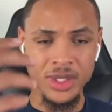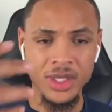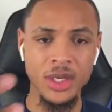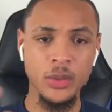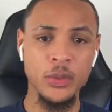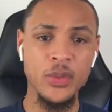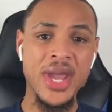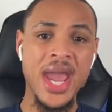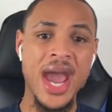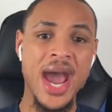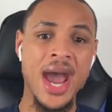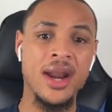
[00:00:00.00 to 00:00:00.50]

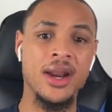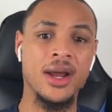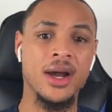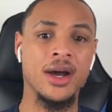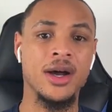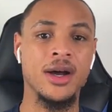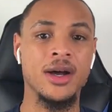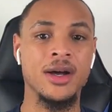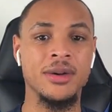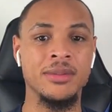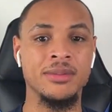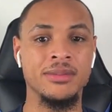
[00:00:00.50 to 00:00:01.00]

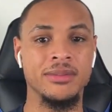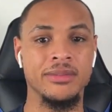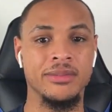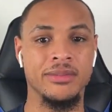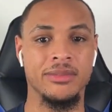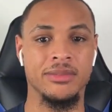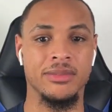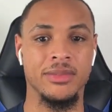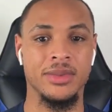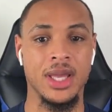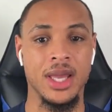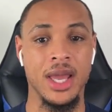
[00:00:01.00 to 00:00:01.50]

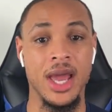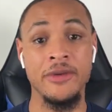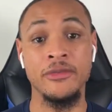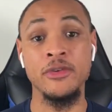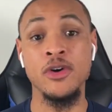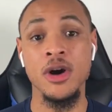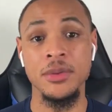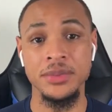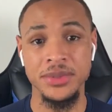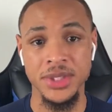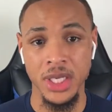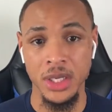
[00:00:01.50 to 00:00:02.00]

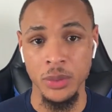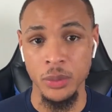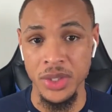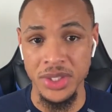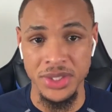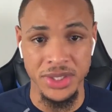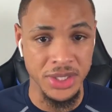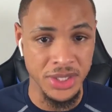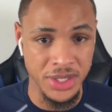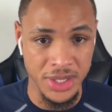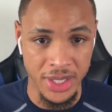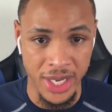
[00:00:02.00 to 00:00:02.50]
FOMC,
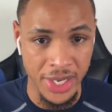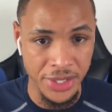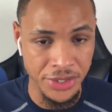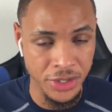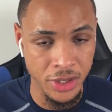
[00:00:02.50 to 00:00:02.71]
which is today.